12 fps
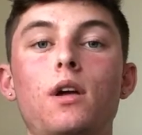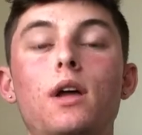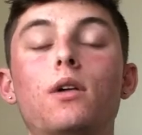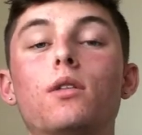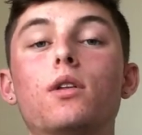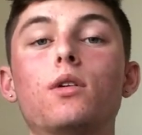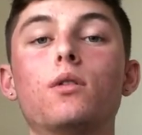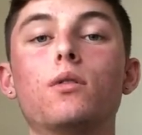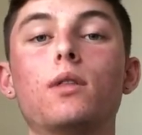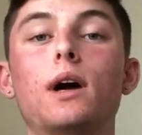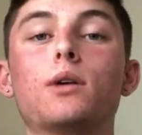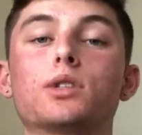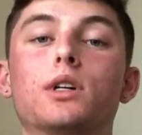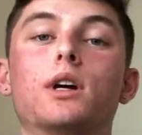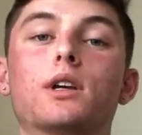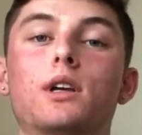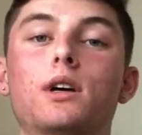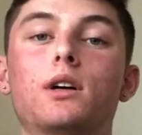And although thou shalt
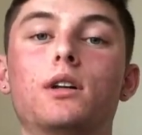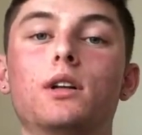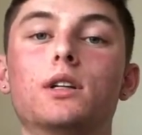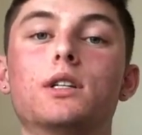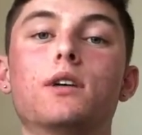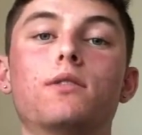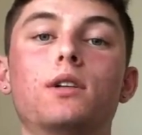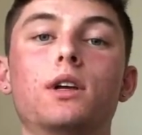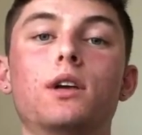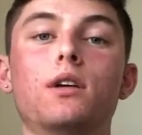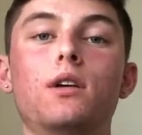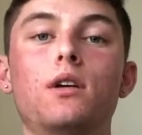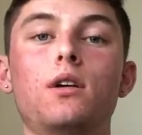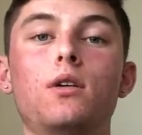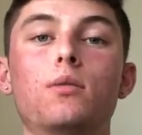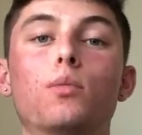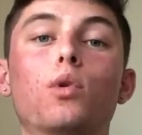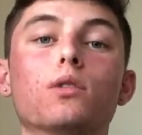not kill is definitely
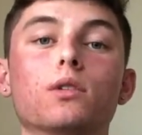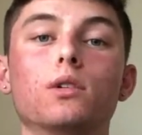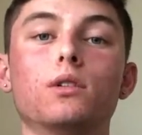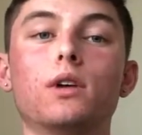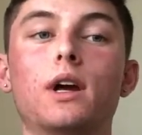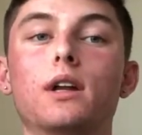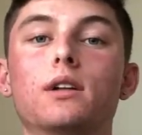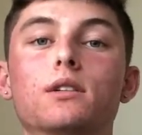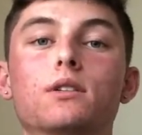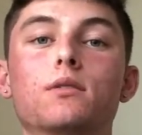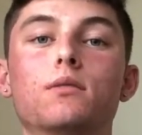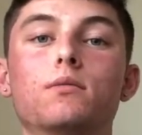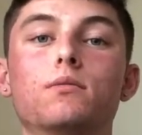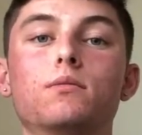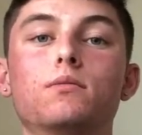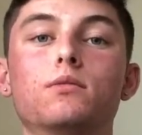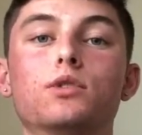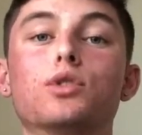moral and is
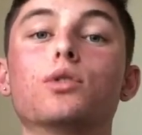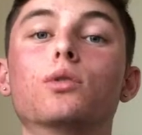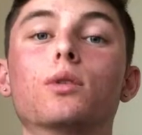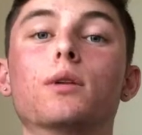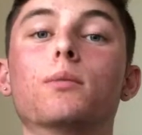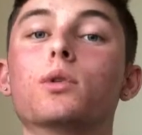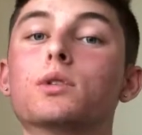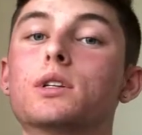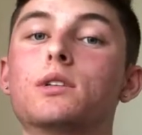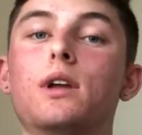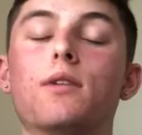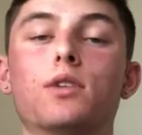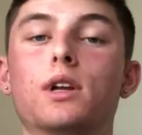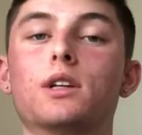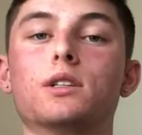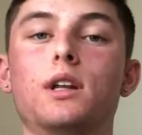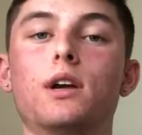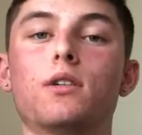true in most everyday
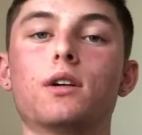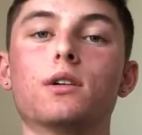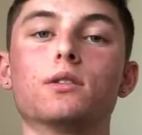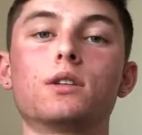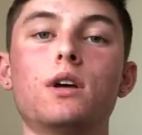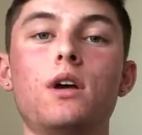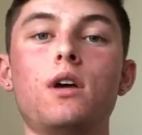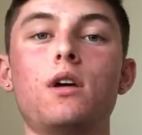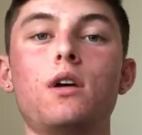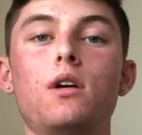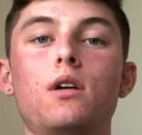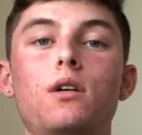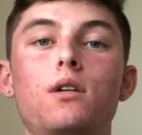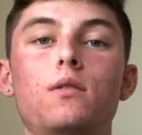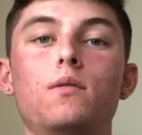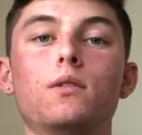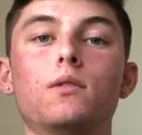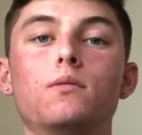scenarios,
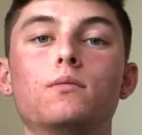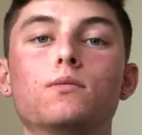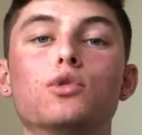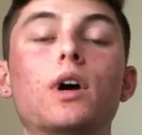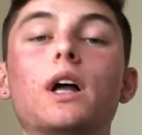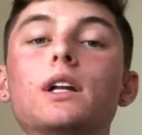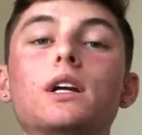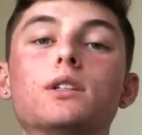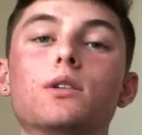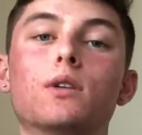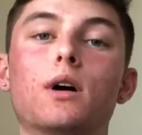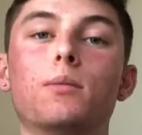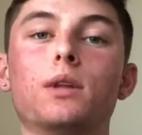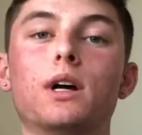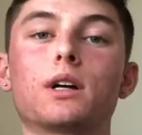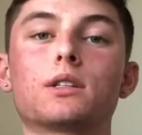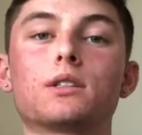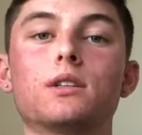morality is so
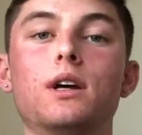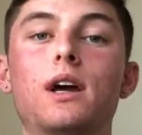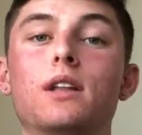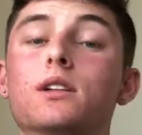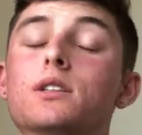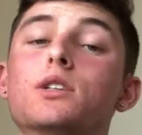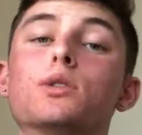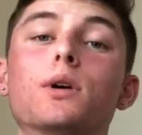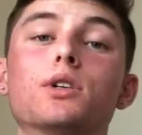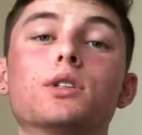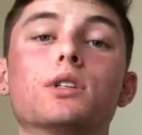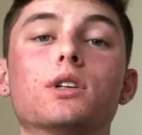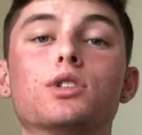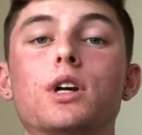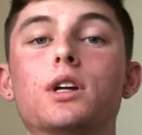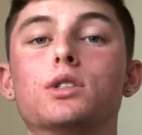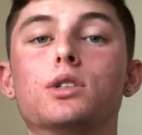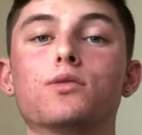complex and the situations can
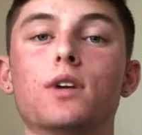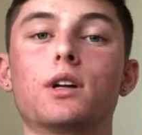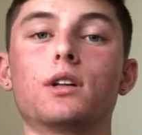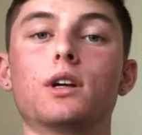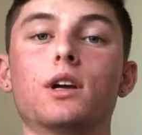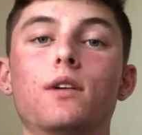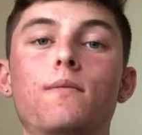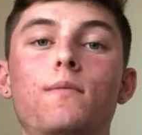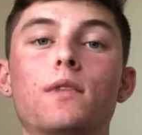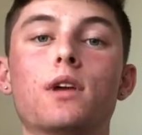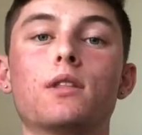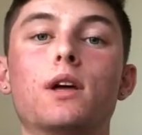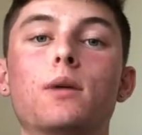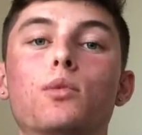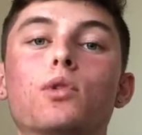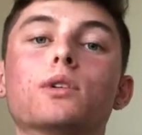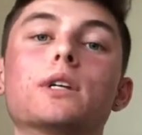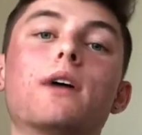change so readily that
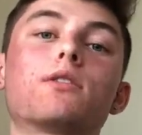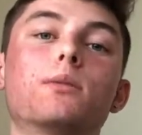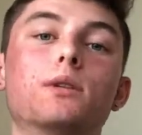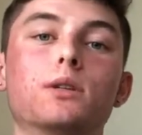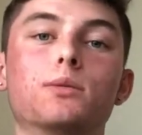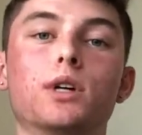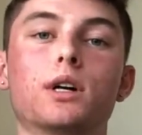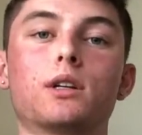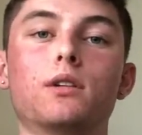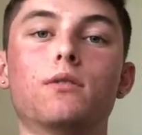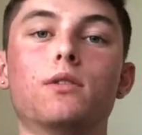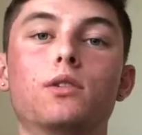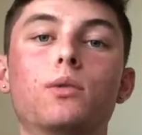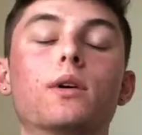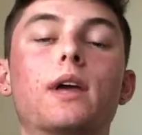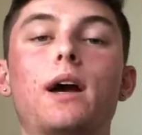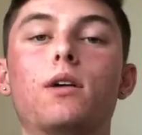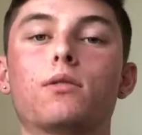morals have to be subjective to
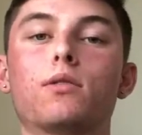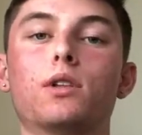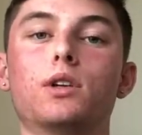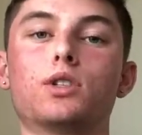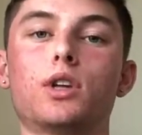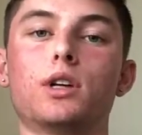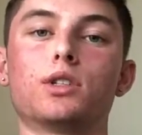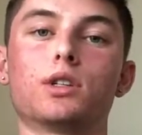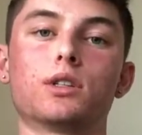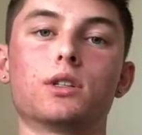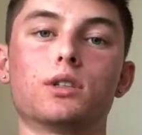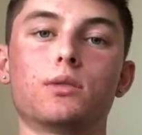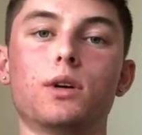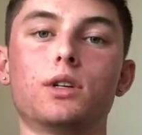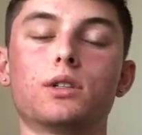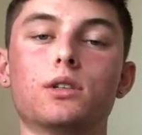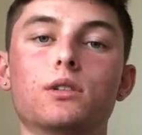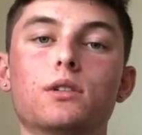account for these changing
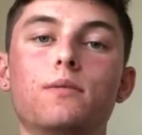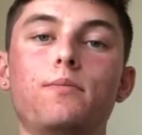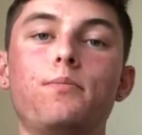situations.